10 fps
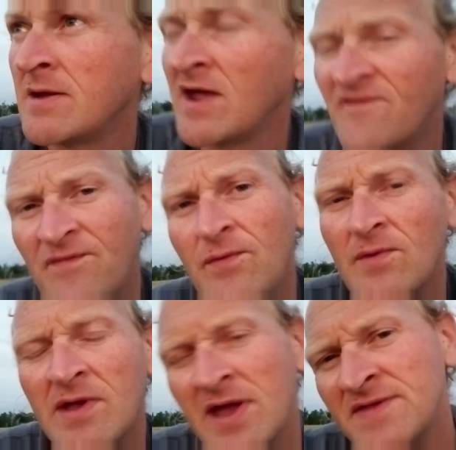if you
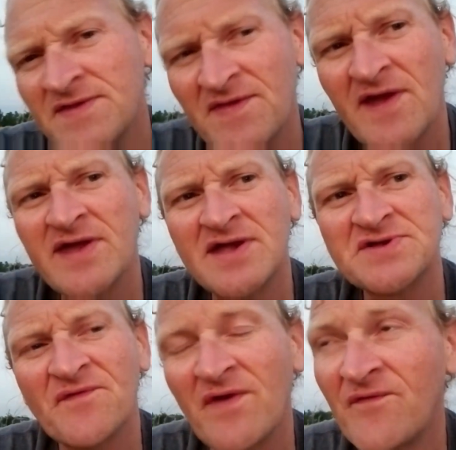and the thing is,
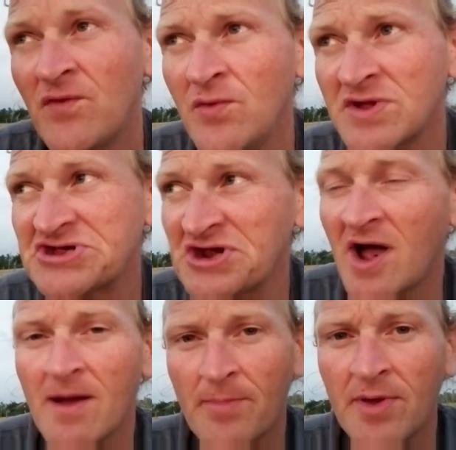if you could
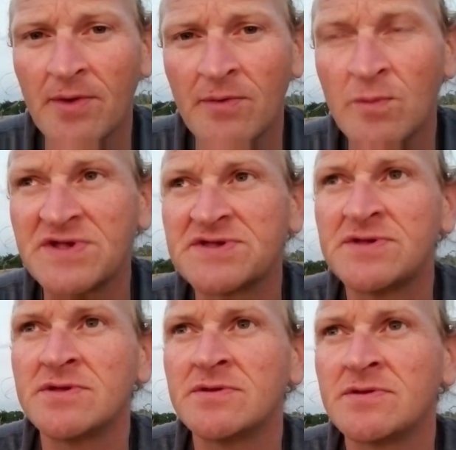shop with
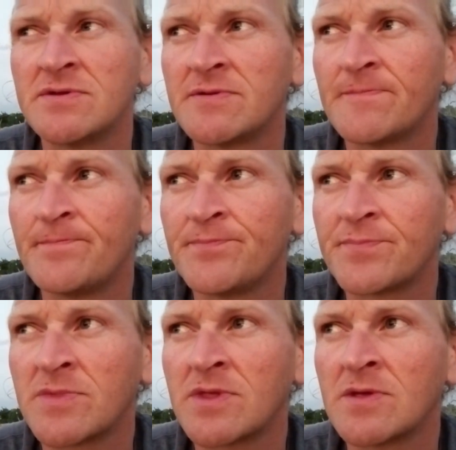
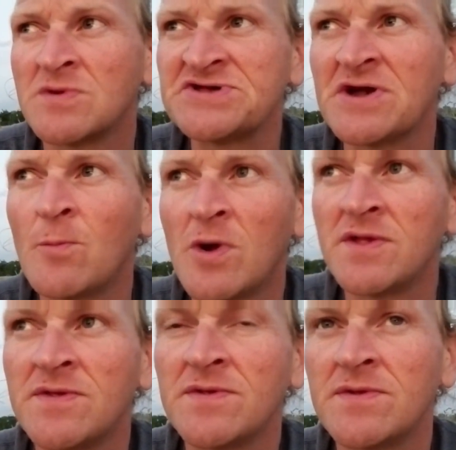with
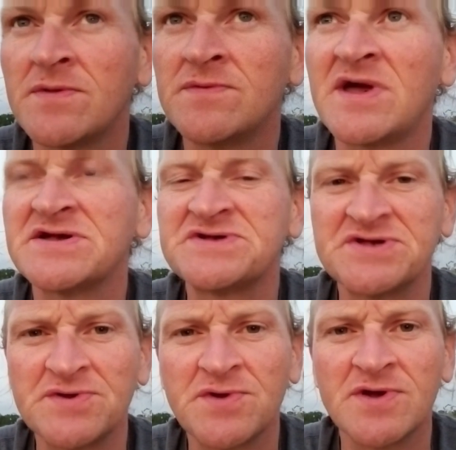someone that is to
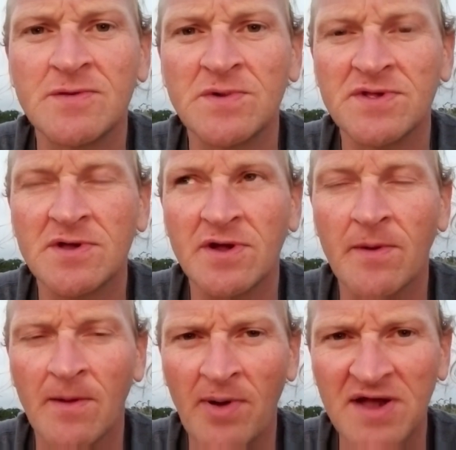do good with
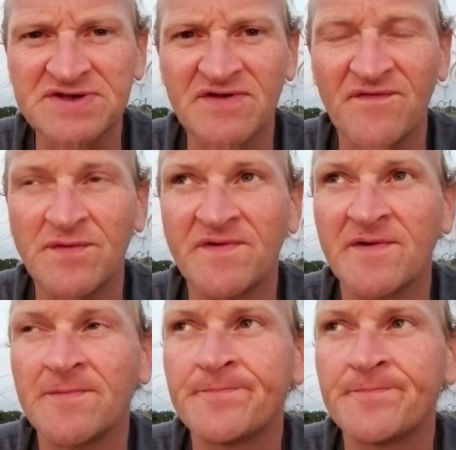a positive future.